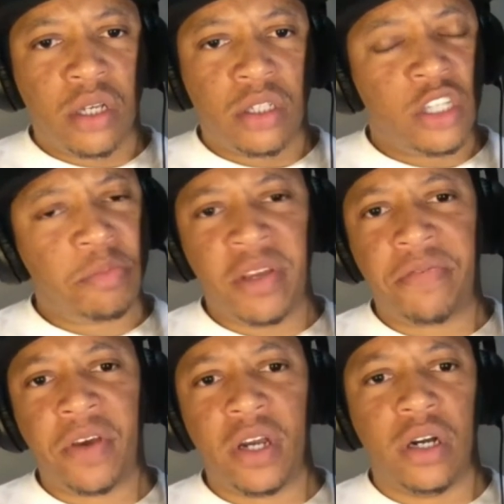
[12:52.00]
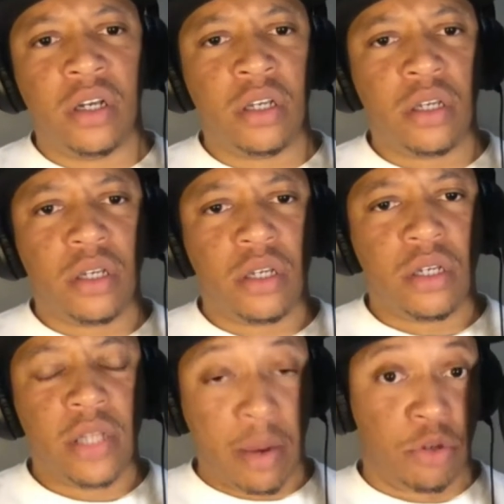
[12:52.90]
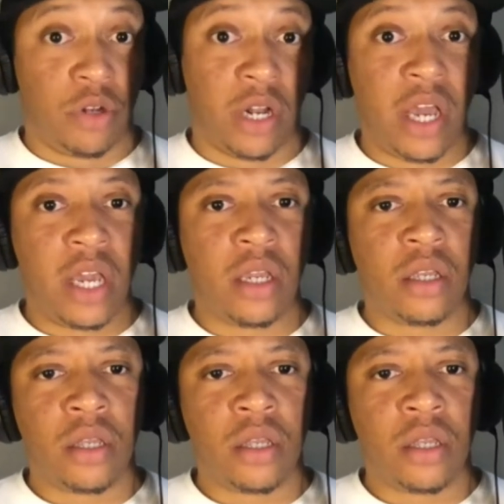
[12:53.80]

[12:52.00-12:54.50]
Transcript: Just be fair. That what you claim?